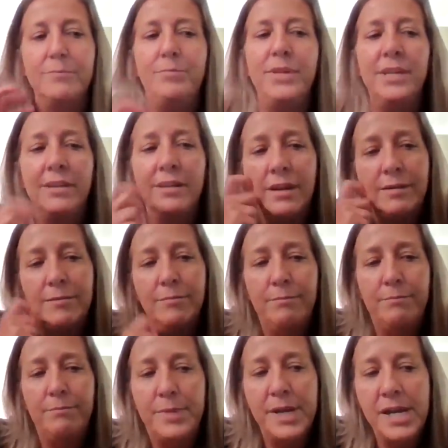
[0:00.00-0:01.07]
being
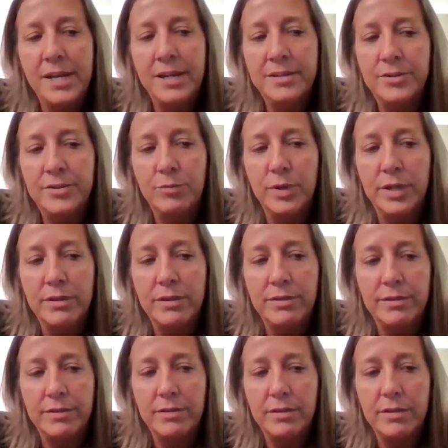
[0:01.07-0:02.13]
on beds with
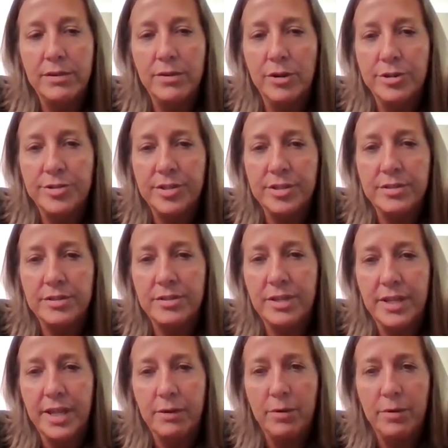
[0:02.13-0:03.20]
the nurses
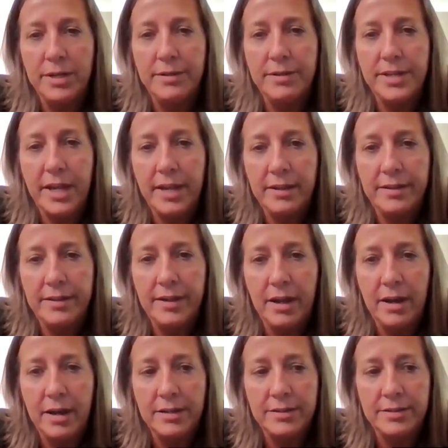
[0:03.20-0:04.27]
and they would tend to
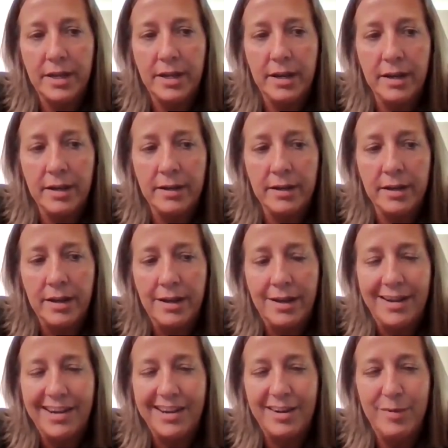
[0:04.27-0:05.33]
us and
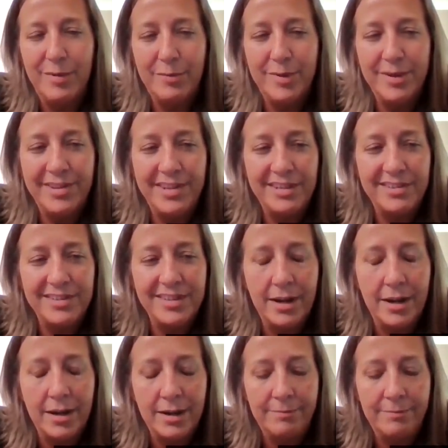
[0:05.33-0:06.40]
i remember this
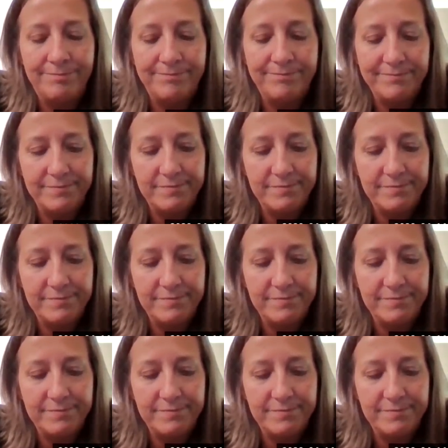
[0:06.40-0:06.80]
um,